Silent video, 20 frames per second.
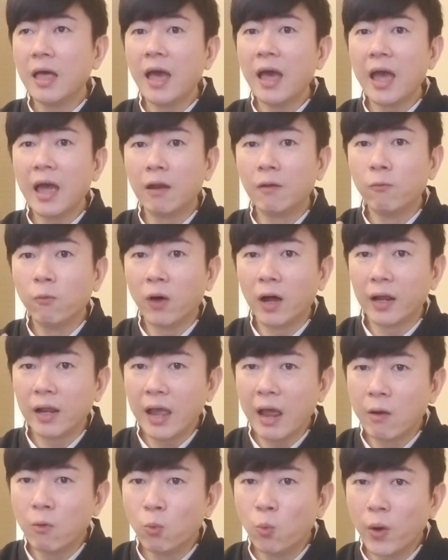And what?
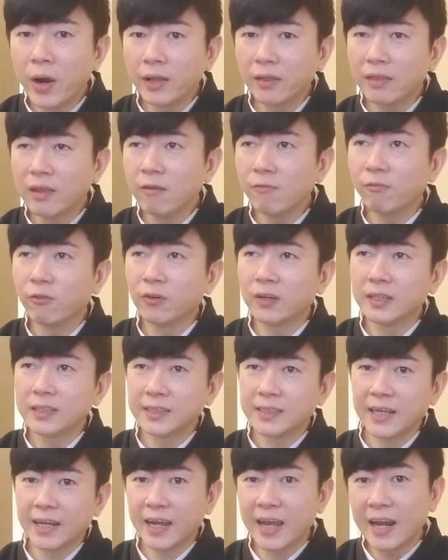And waiting for the
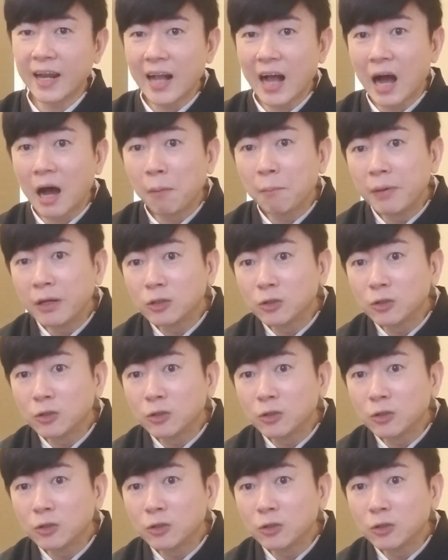second coming